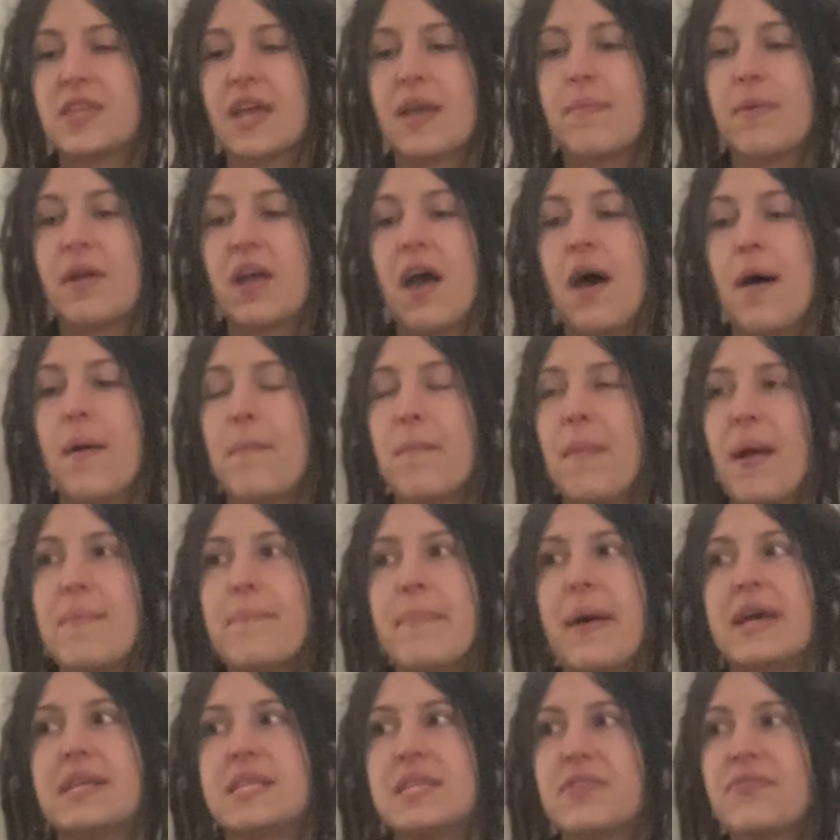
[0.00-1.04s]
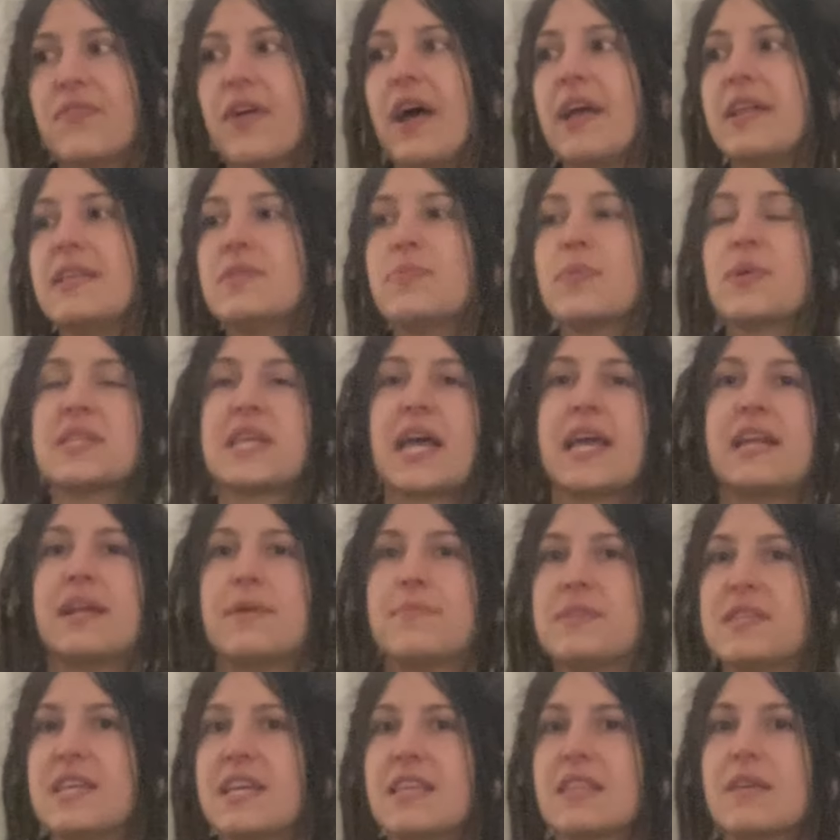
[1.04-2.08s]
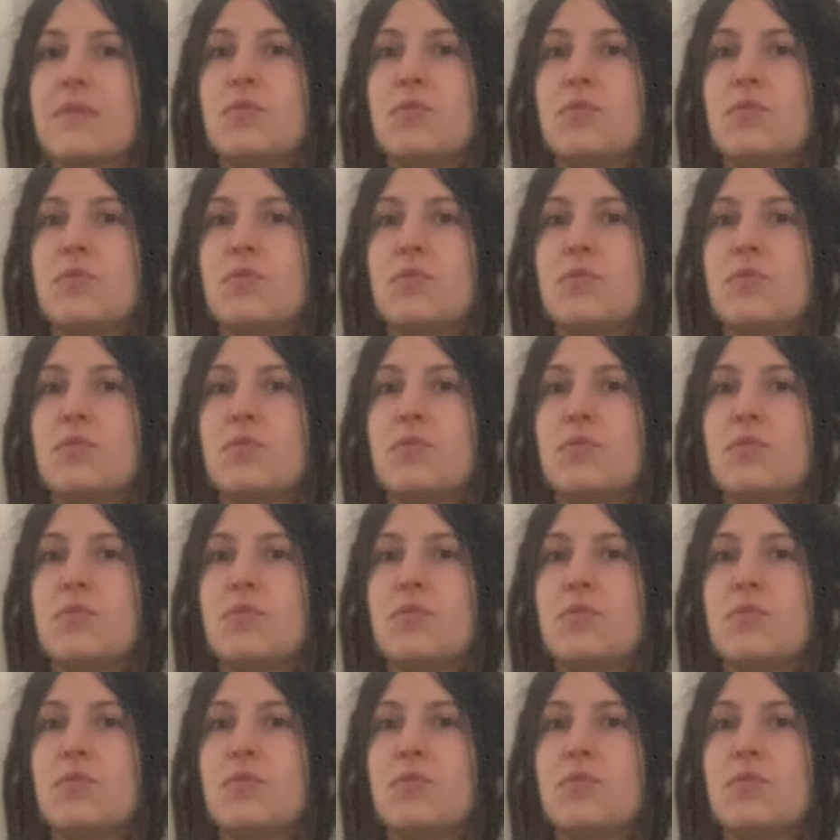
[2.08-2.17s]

They become my best friends because I end up seeing